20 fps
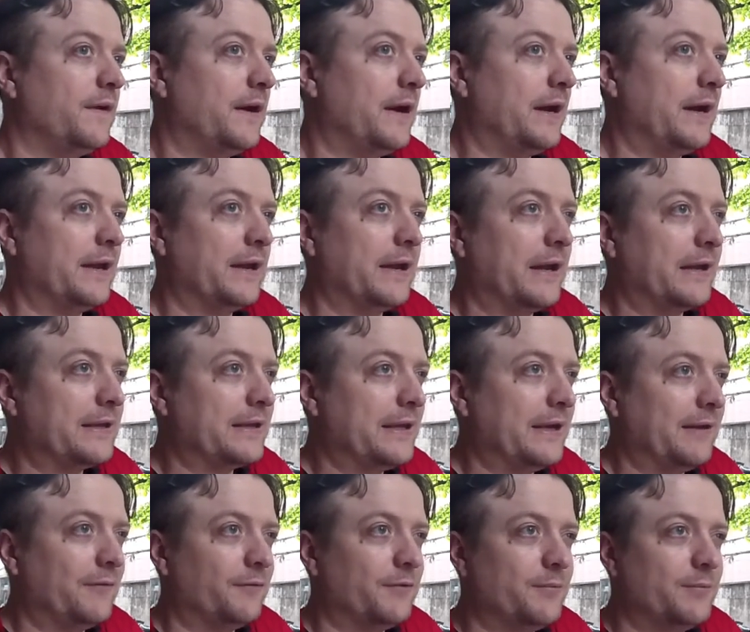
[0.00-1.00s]
And I
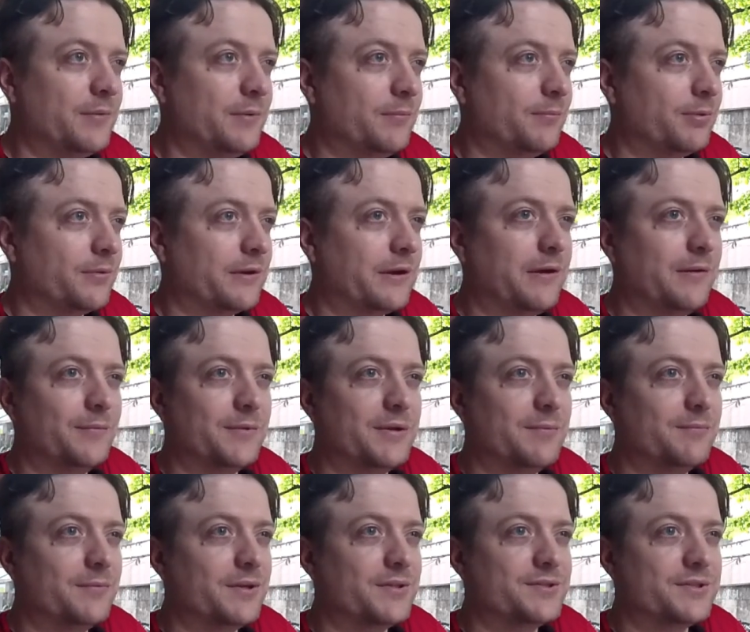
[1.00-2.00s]
can't remember how many
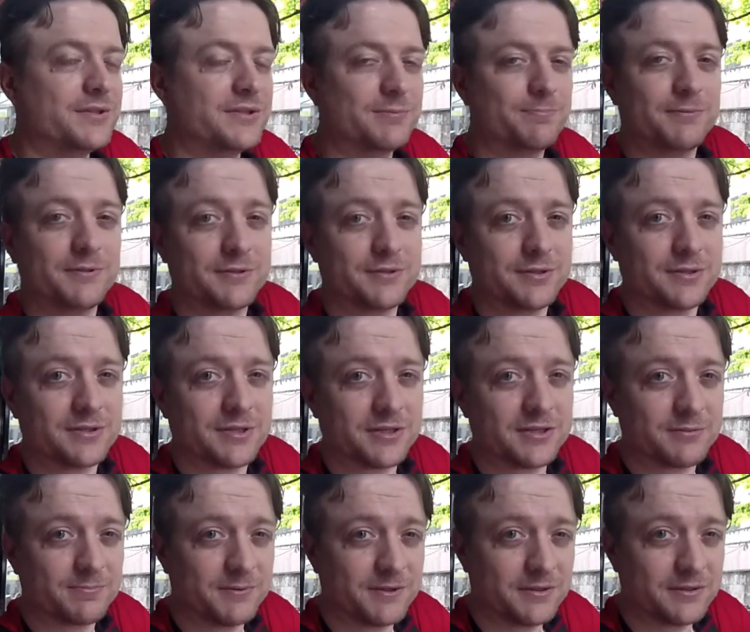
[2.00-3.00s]
months it's been since I
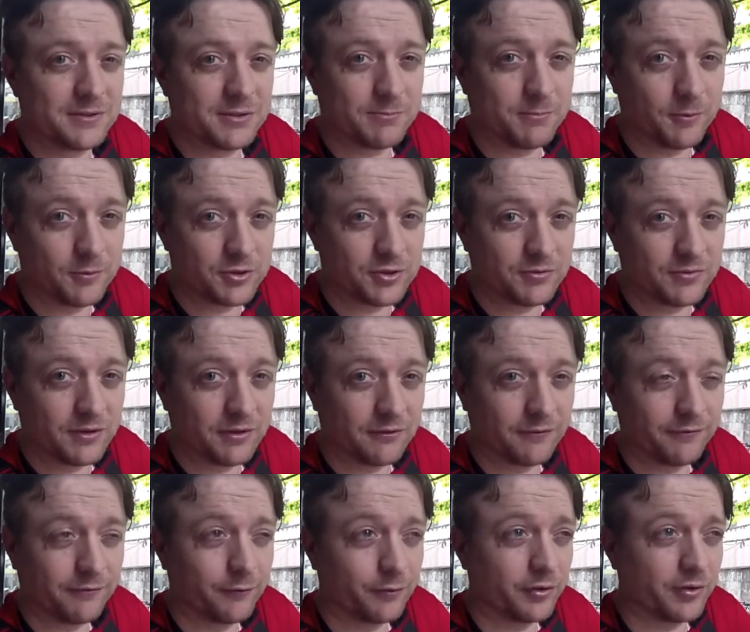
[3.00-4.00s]
spoke to another
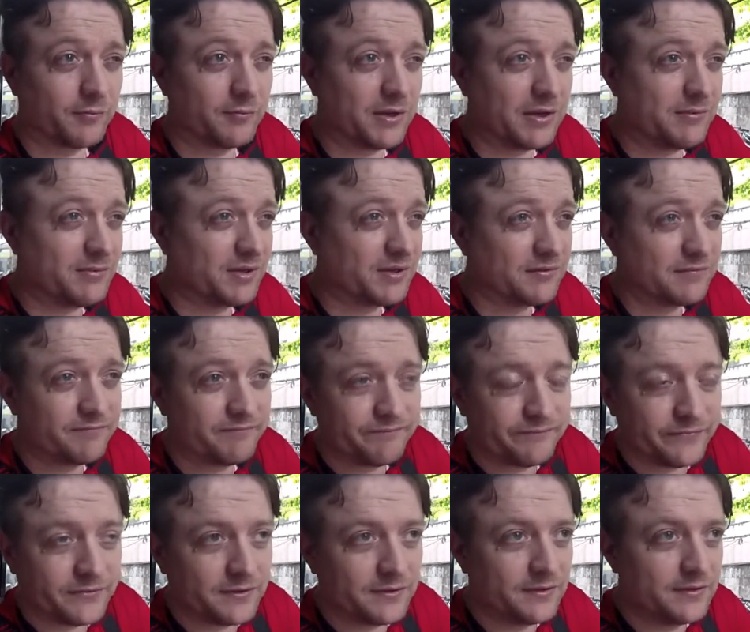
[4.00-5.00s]
foreigner.
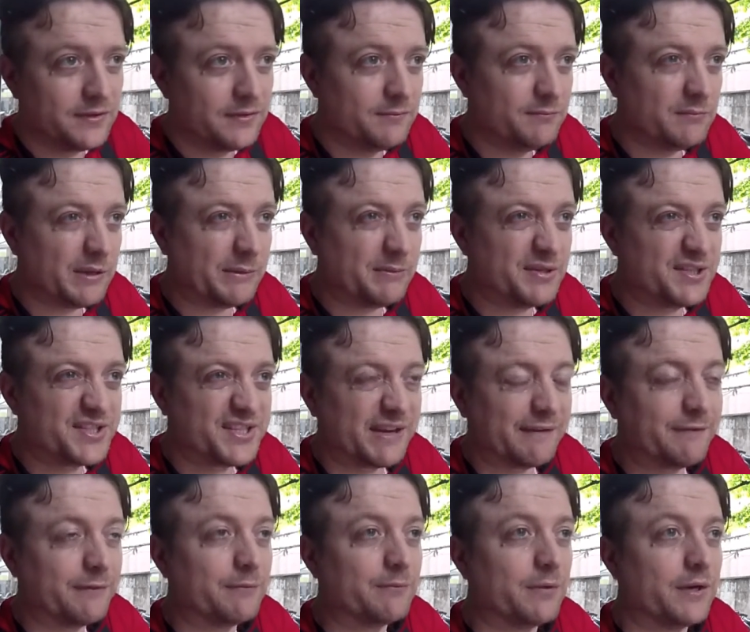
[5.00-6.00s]
Maybe
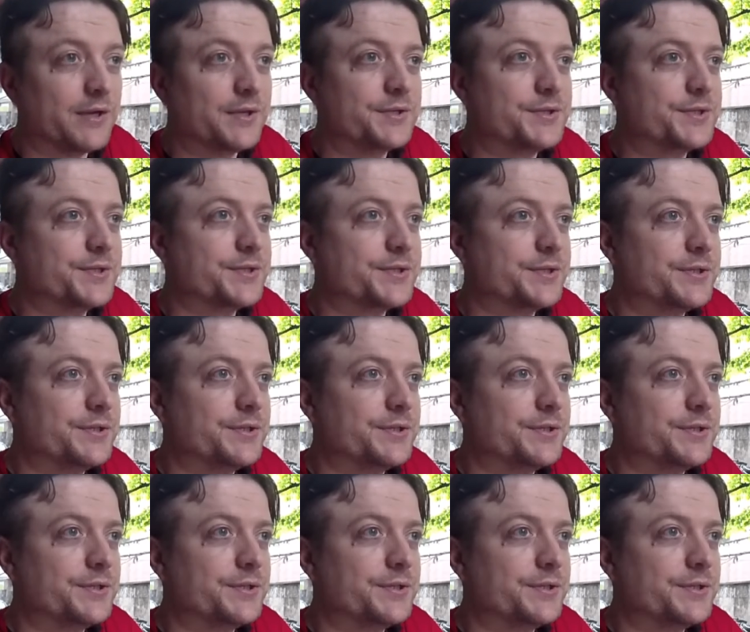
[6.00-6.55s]
7 months.